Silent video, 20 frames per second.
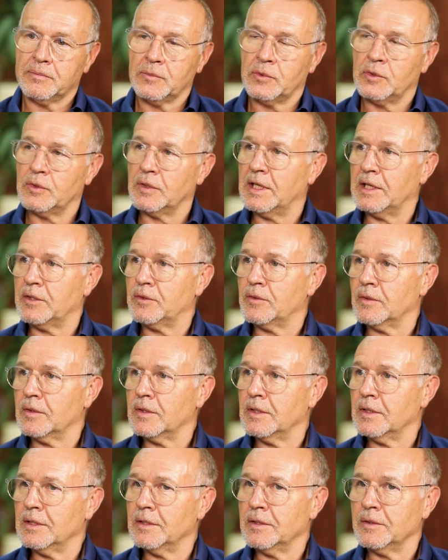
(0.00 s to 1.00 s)
get to
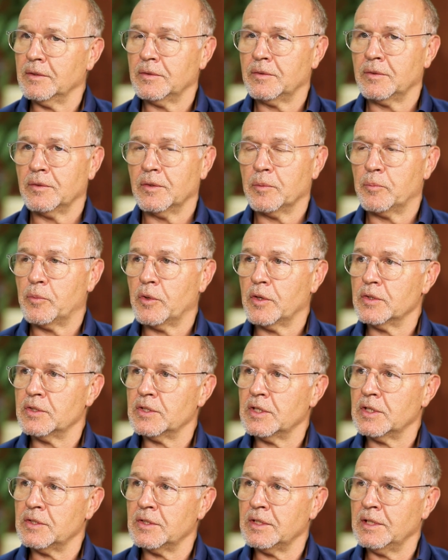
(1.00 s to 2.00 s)
the
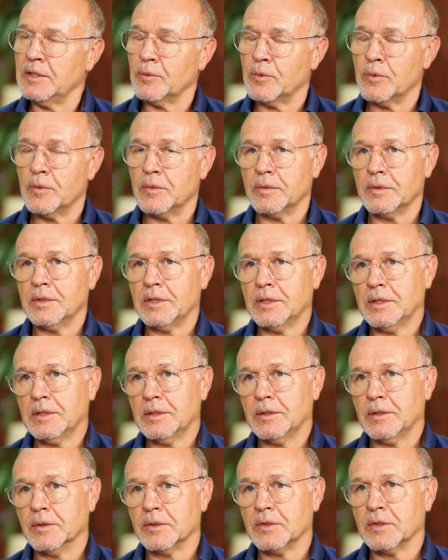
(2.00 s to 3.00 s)
processing or
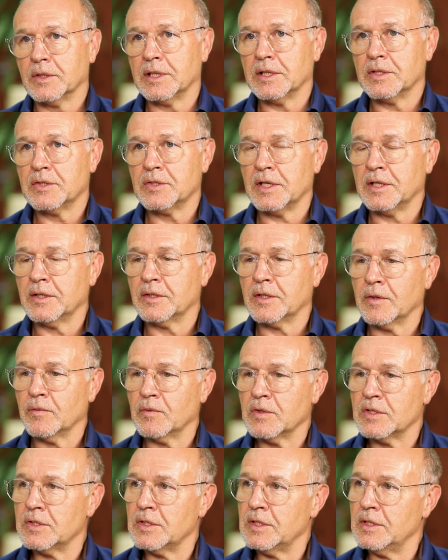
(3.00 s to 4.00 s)
to get sent
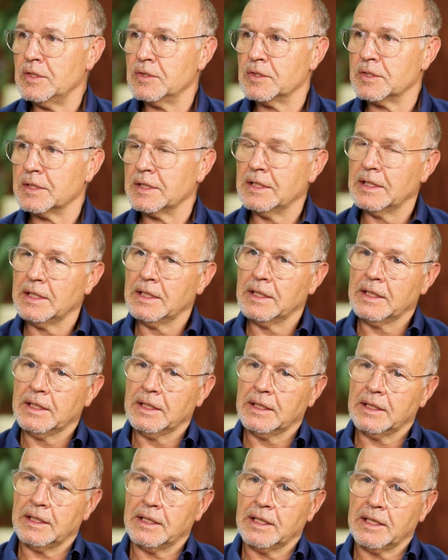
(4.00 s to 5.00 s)
overseas
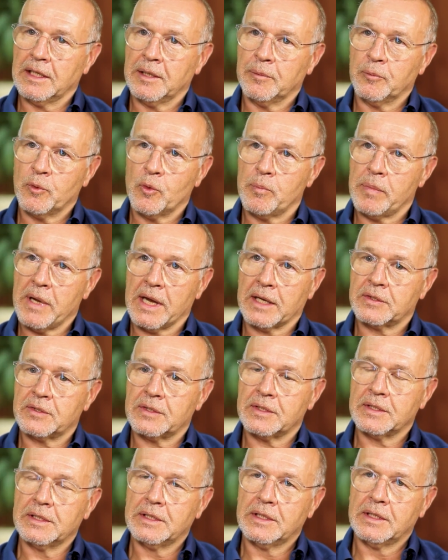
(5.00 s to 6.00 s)
or
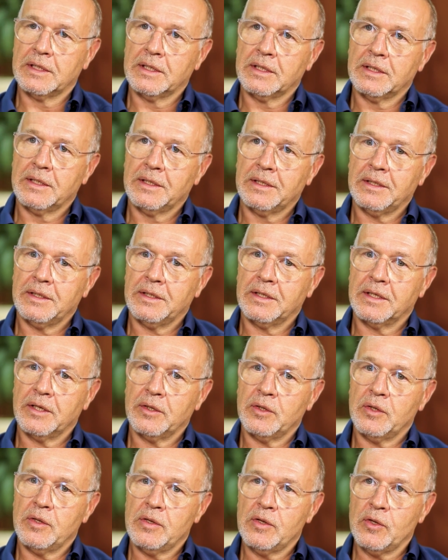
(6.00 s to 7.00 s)
packed,
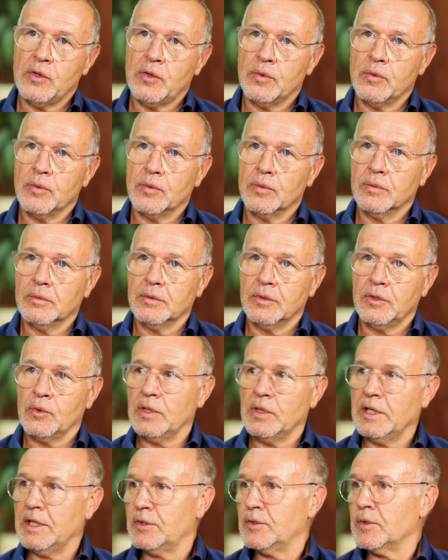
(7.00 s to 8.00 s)
you
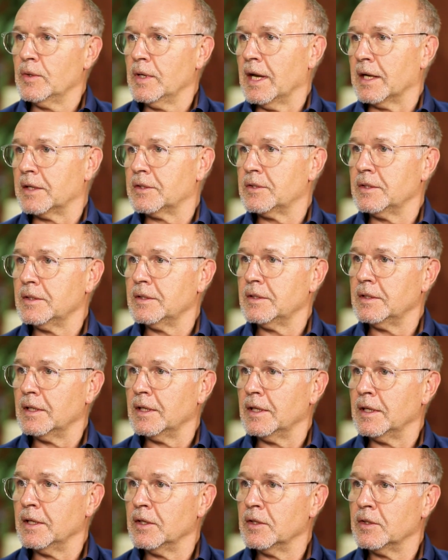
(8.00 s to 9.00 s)
need to act,
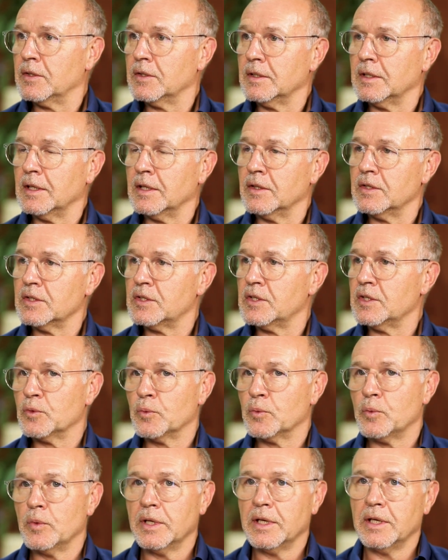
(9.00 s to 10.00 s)
and this is
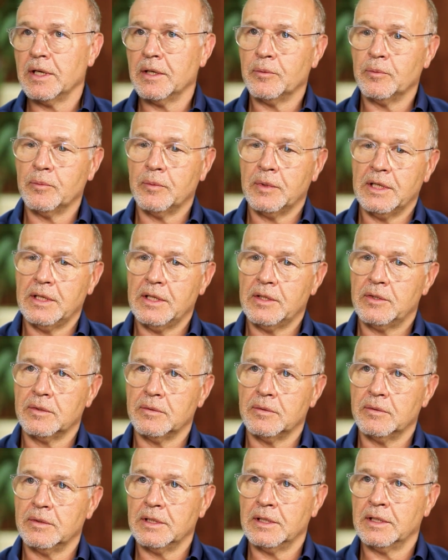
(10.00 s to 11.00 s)
where we need
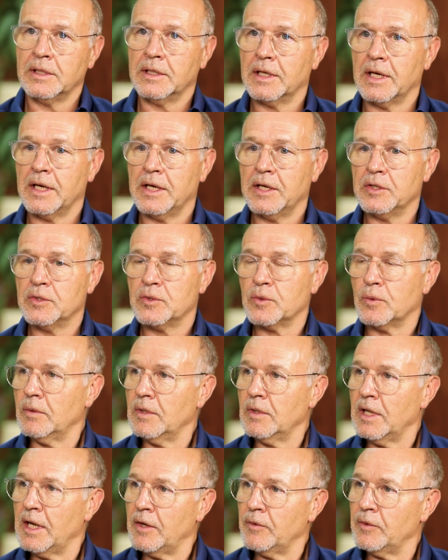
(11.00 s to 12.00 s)
to engage
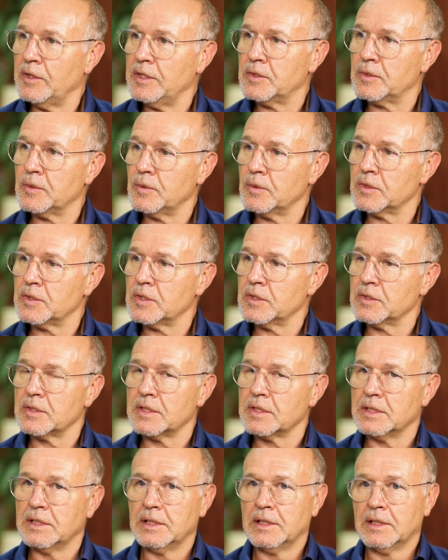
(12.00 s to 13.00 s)
all our
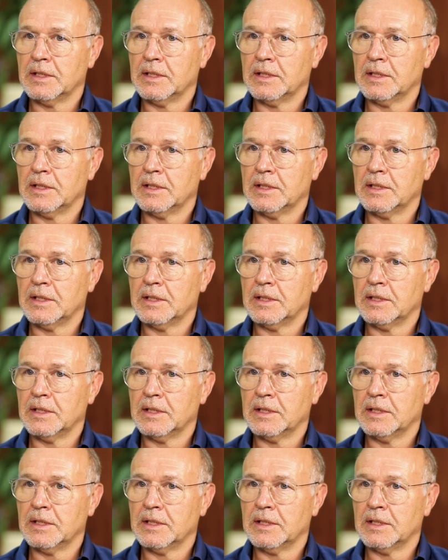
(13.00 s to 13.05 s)
resources